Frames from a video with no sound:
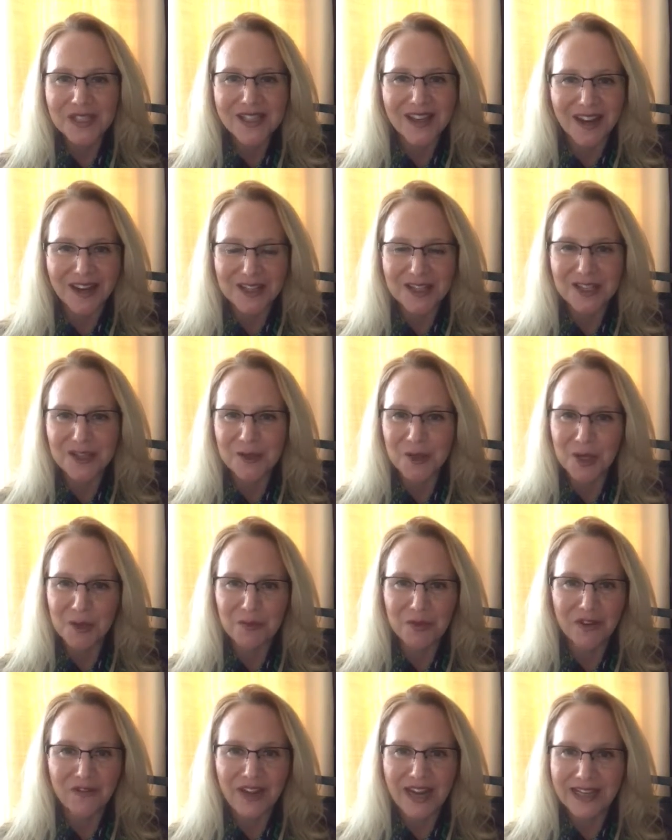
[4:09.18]
talk to you
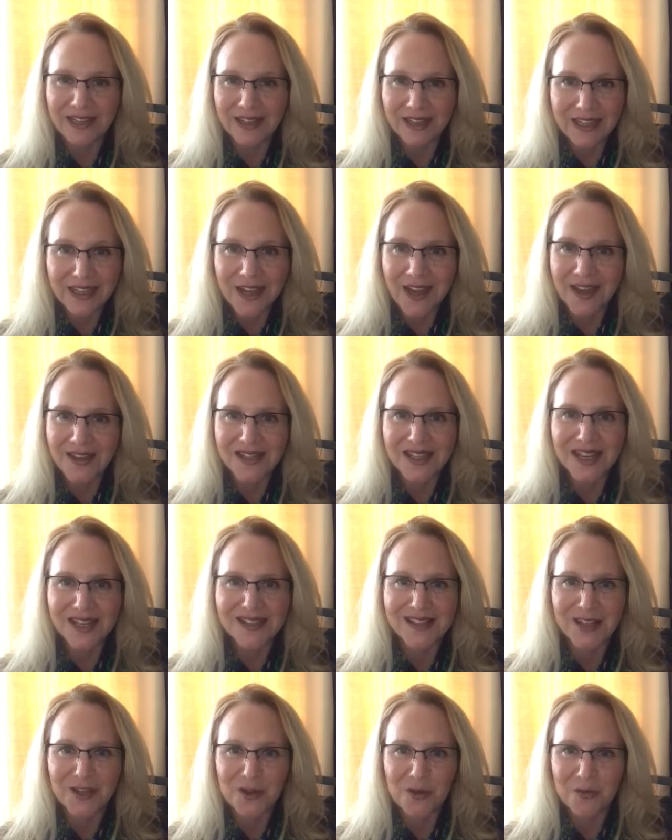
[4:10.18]
and provide any
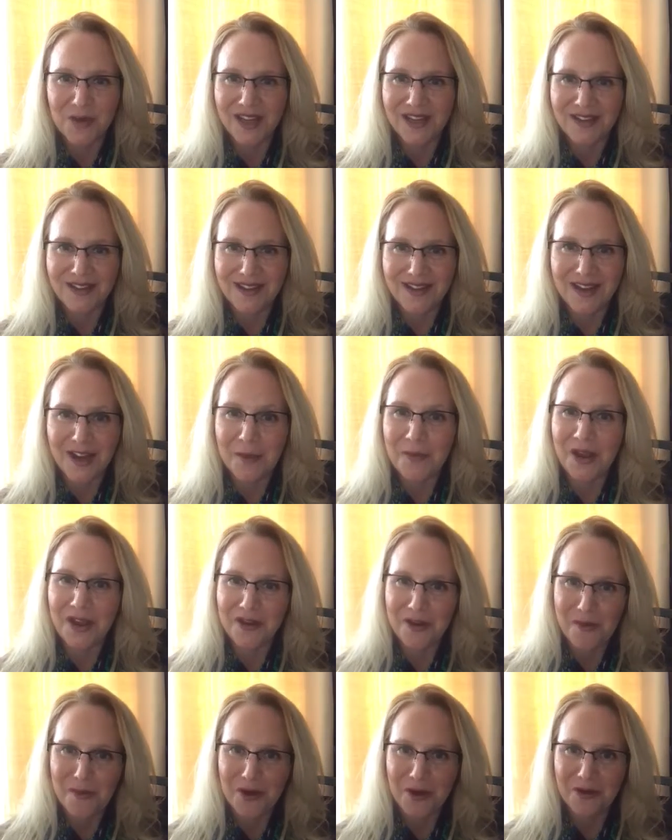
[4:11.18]
context that you might need
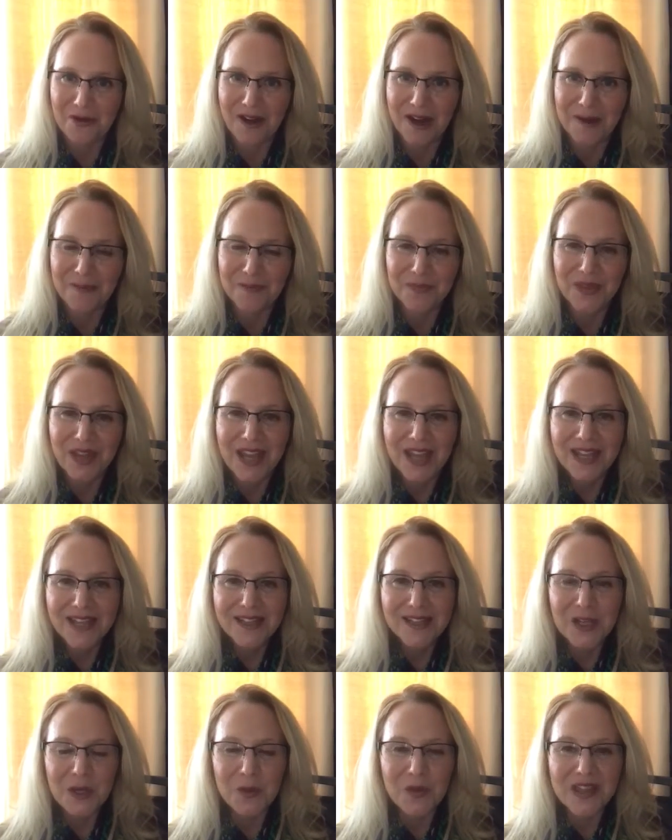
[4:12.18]
about your program.
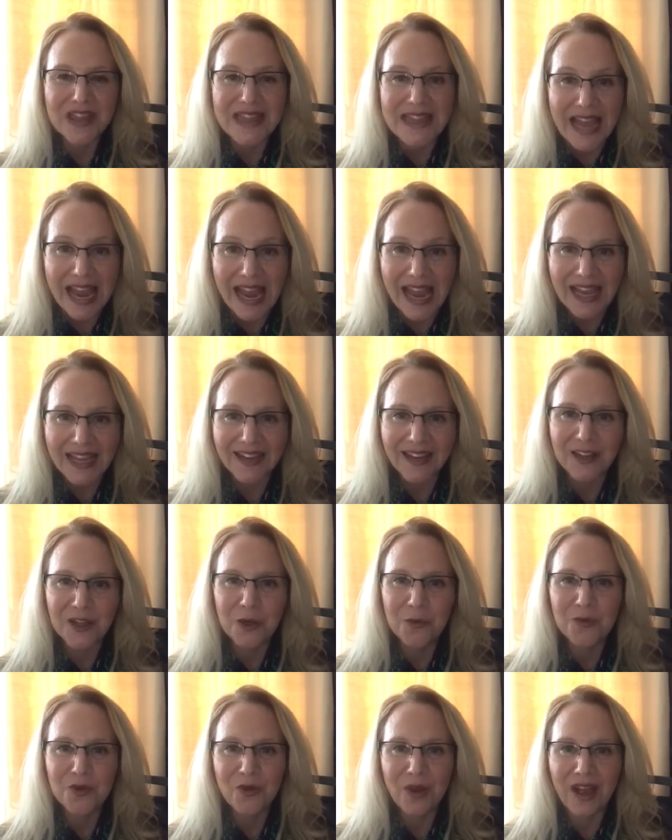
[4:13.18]
So with that, I
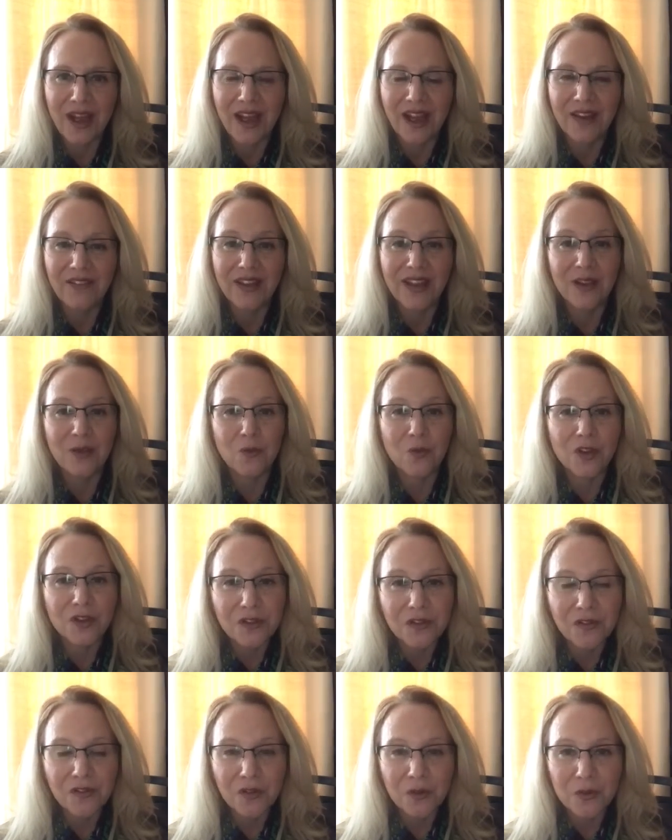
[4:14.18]
hope you have a
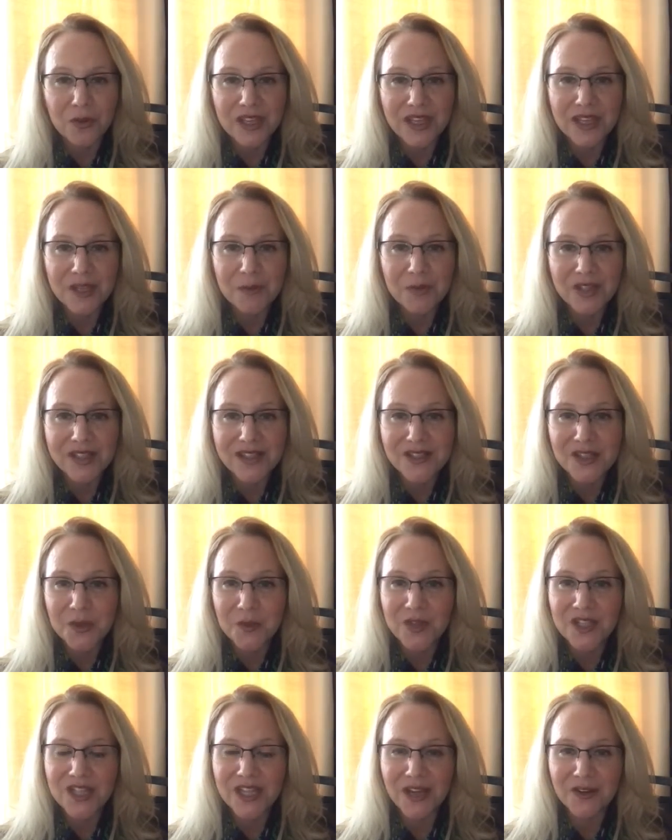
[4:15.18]
wonderful week. Please
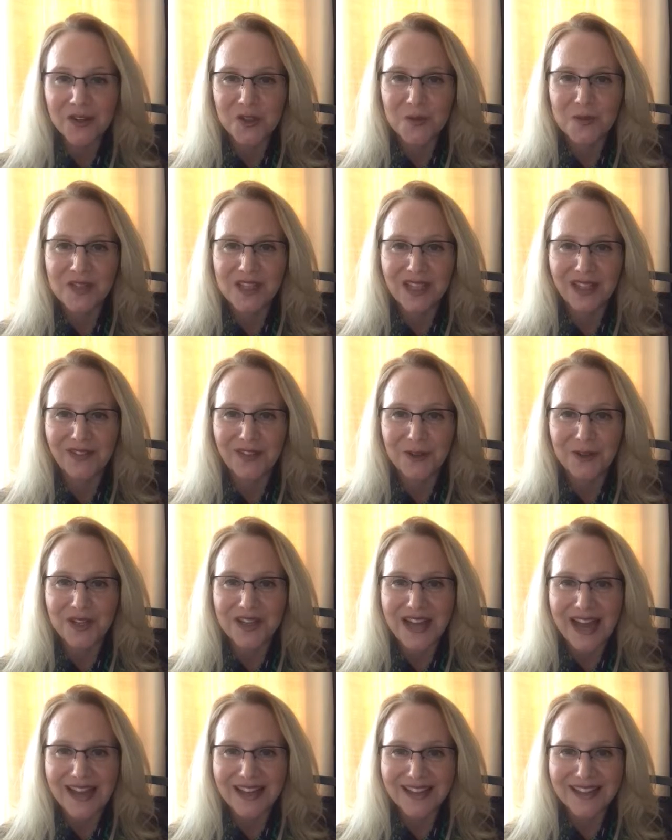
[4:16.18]
do reach out to me if you
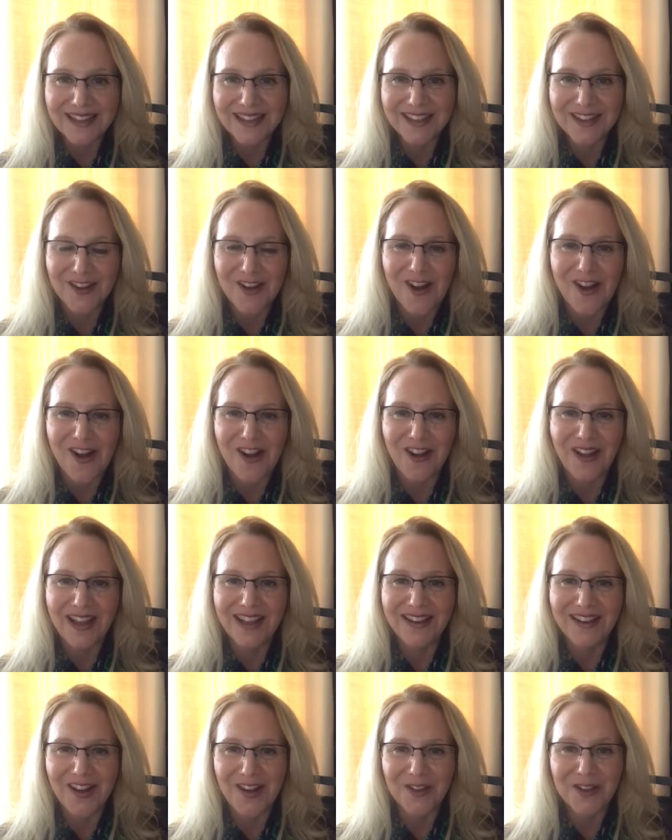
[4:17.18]
need anything at all,
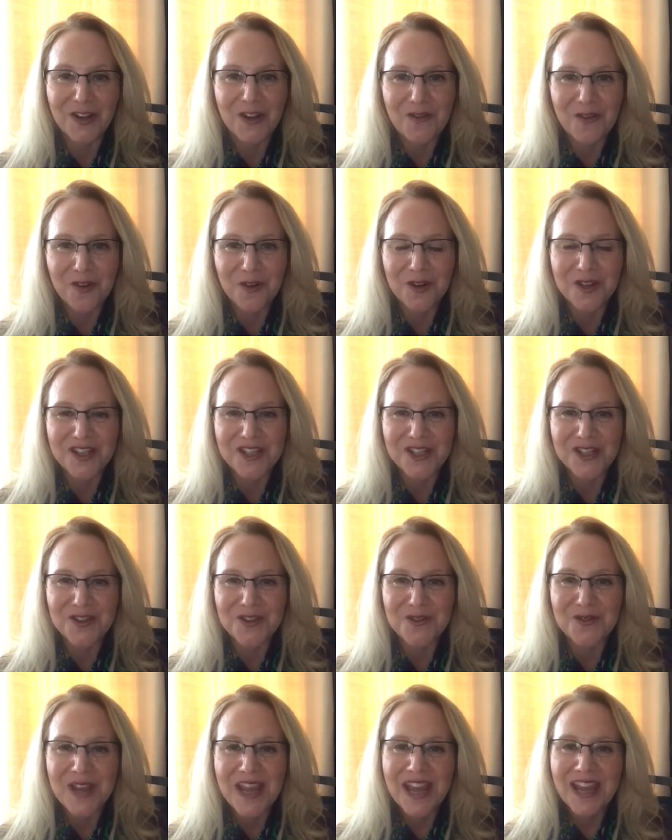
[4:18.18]
and I'll look forward
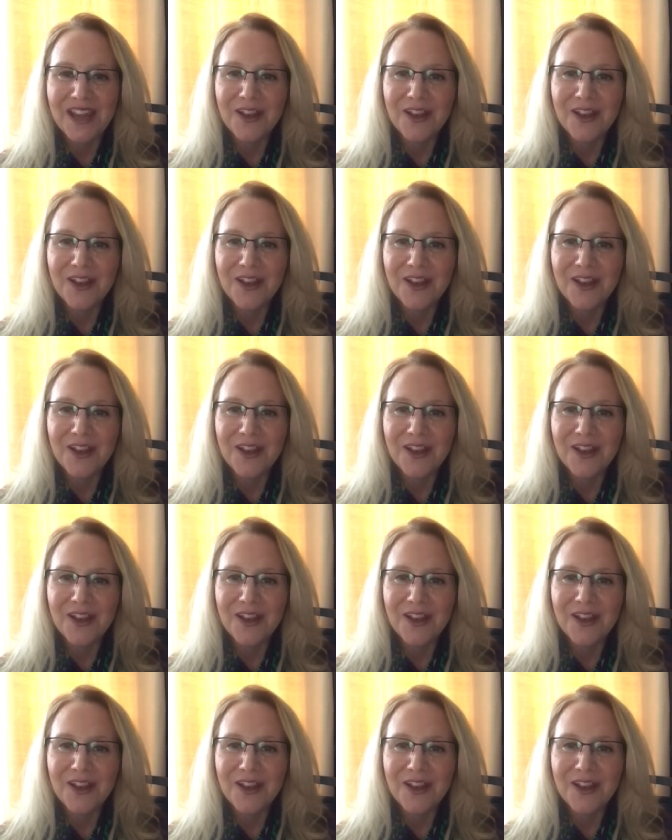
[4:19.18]
to